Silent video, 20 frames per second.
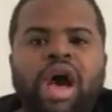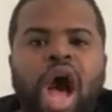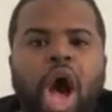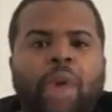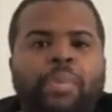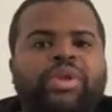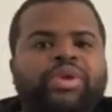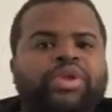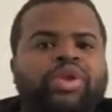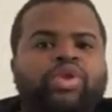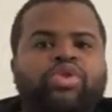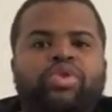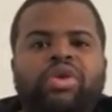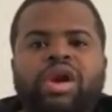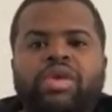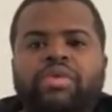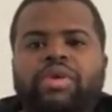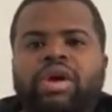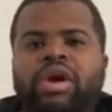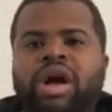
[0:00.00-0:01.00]
I'll put the
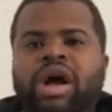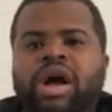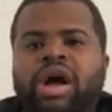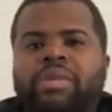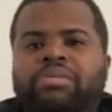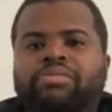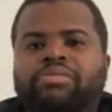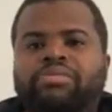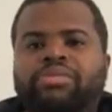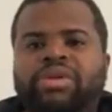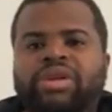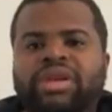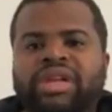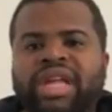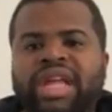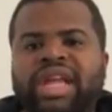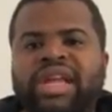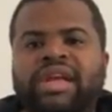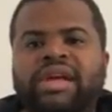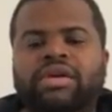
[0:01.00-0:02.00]
New Era
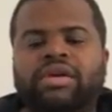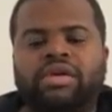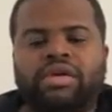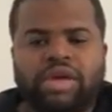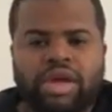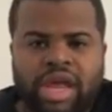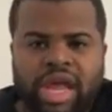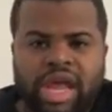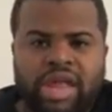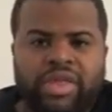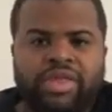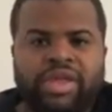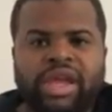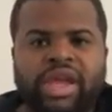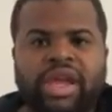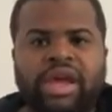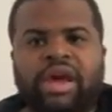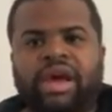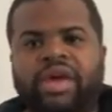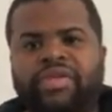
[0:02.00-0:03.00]
link in
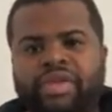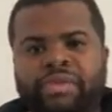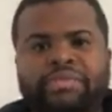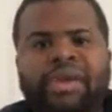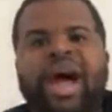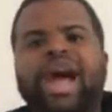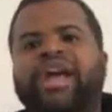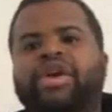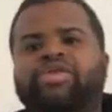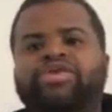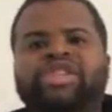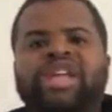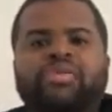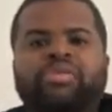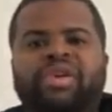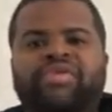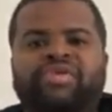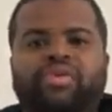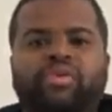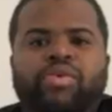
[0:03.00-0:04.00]
the bio, so
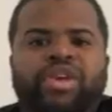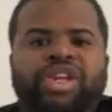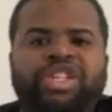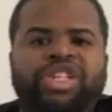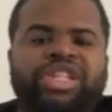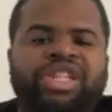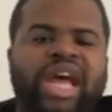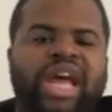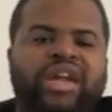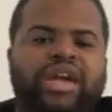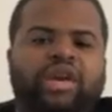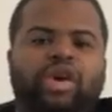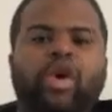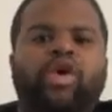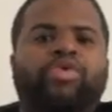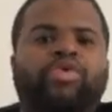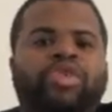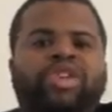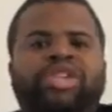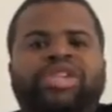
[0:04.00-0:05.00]
that way if you want to just kind of
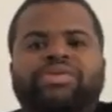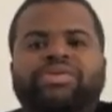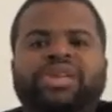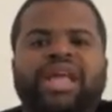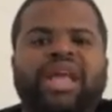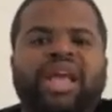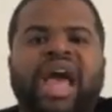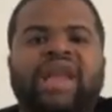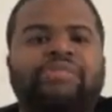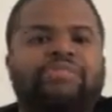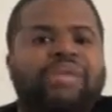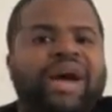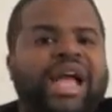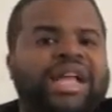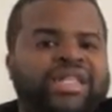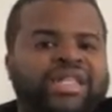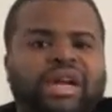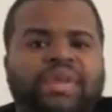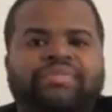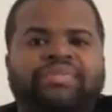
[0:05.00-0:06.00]
go there to see what they got and
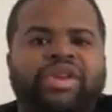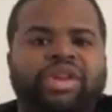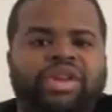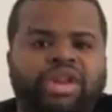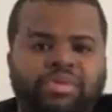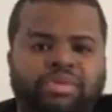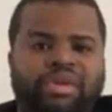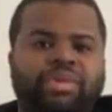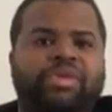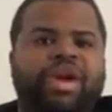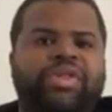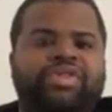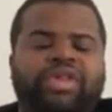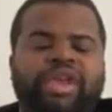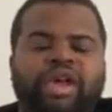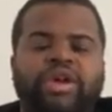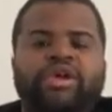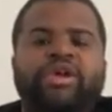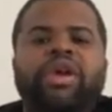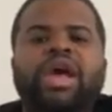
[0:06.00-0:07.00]
buy something, it'll be right
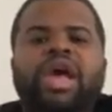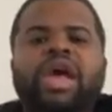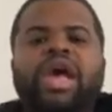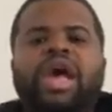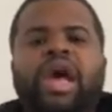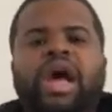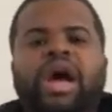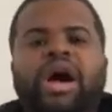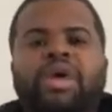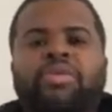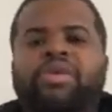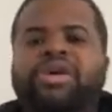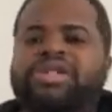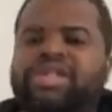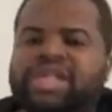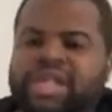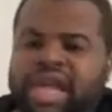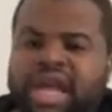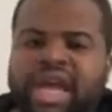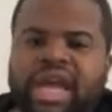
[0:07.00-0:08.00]
there.
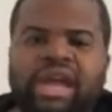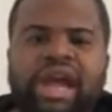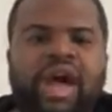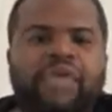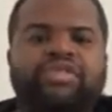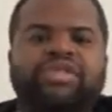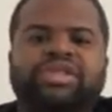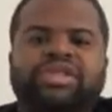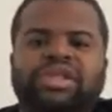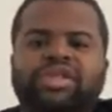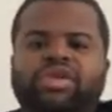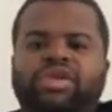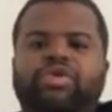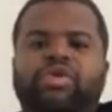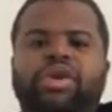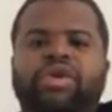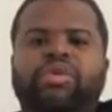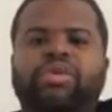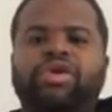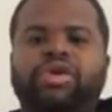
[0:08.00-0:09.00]
Once again, obviously the
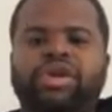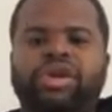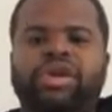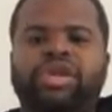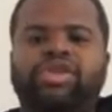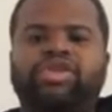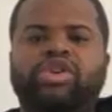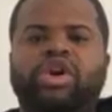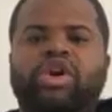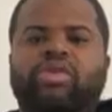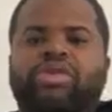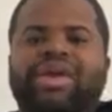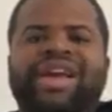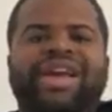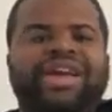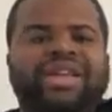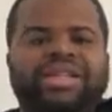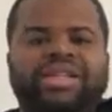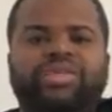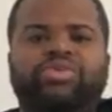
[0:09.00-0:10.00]
New Era hoodies
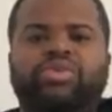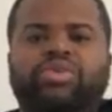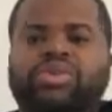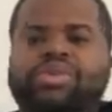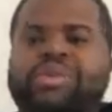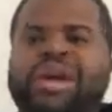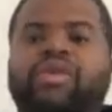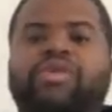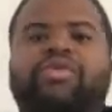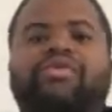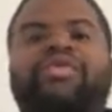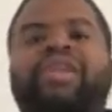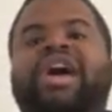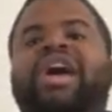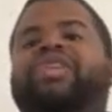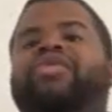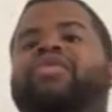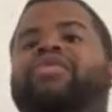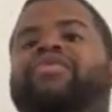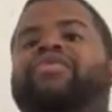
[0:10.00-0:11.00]
always with the motto
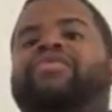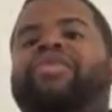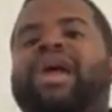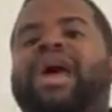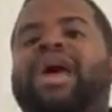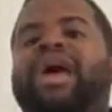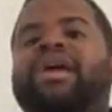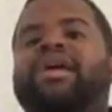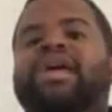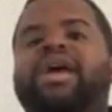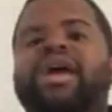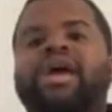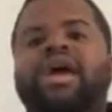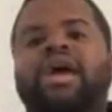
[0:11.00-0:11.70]
"Fly Your Own Flag."